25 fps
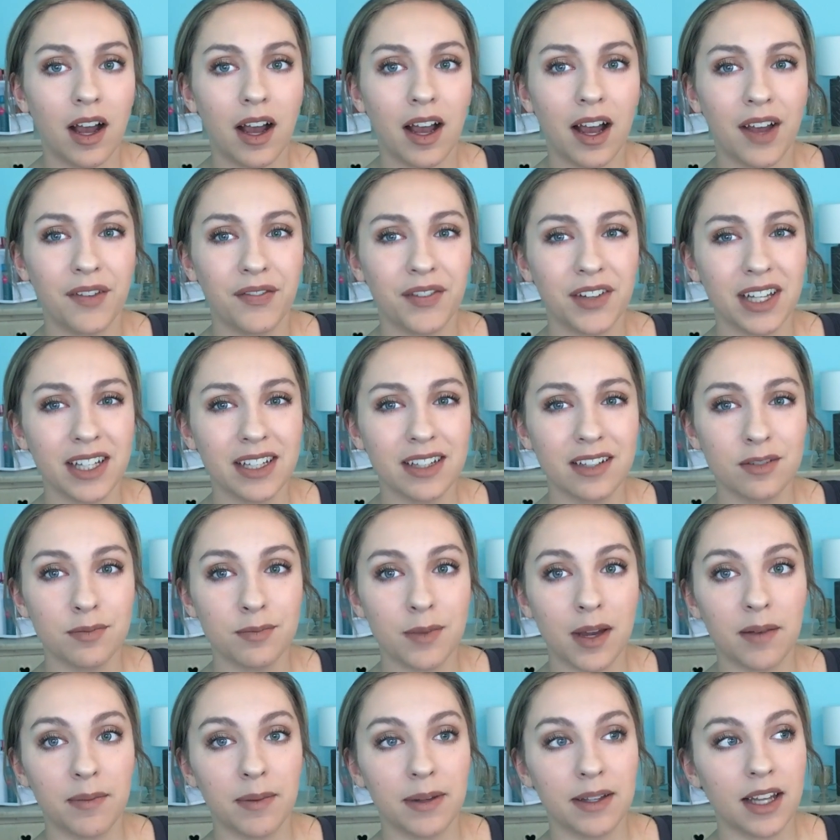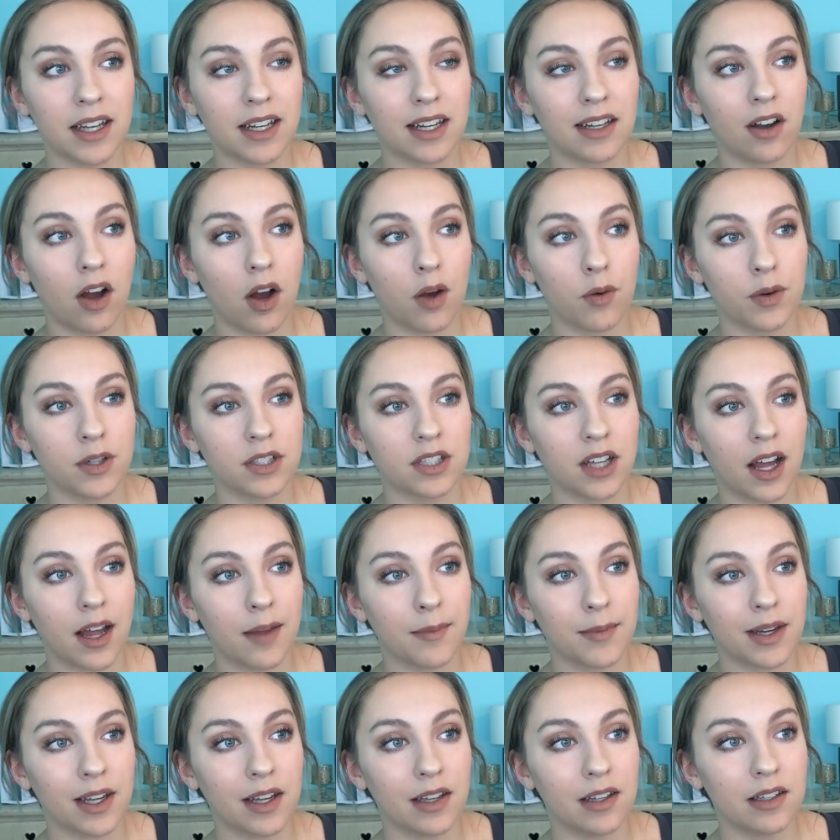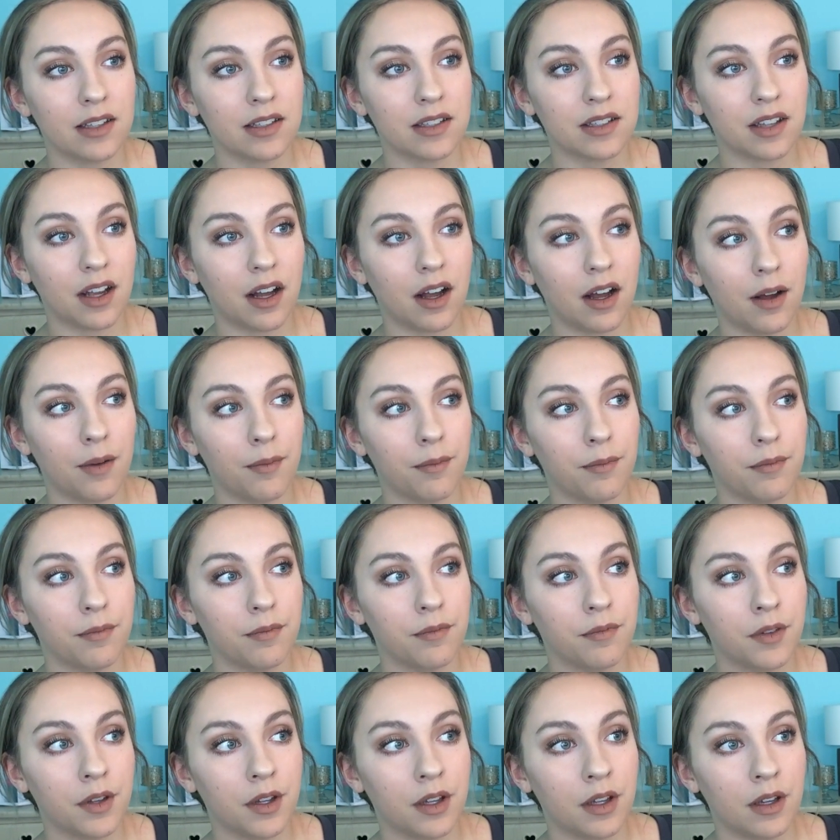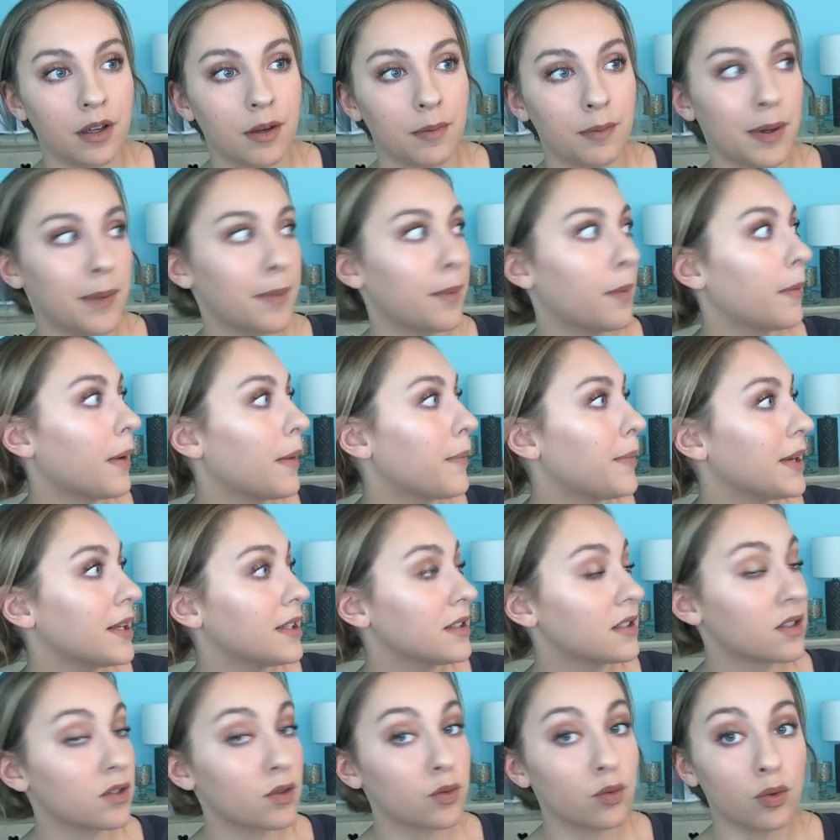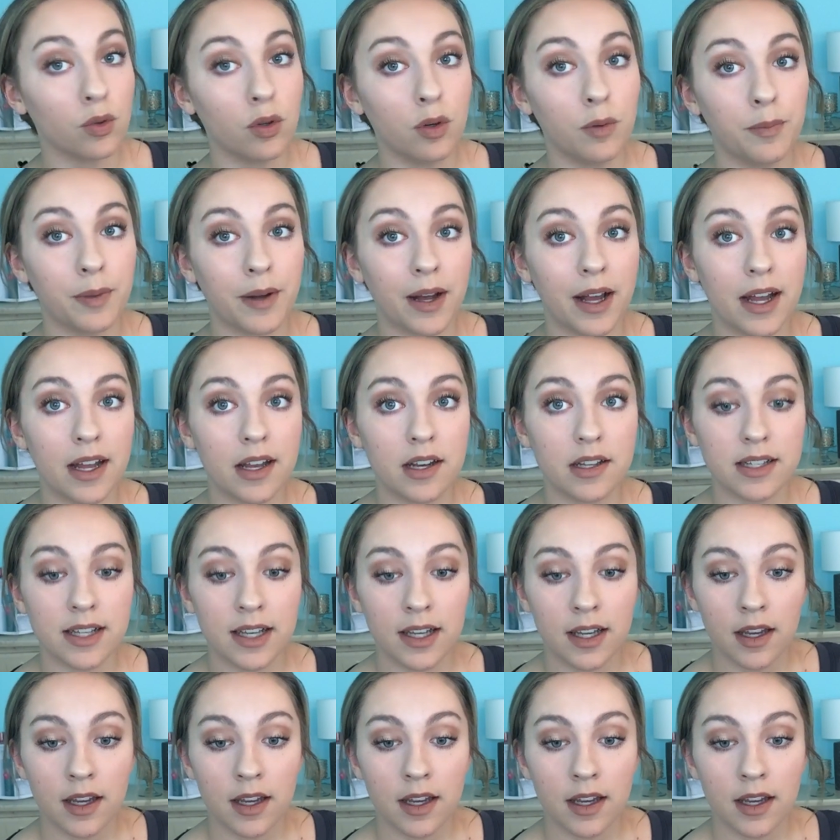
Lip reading: I feel like this may have been like an awkward time because people might be in school, but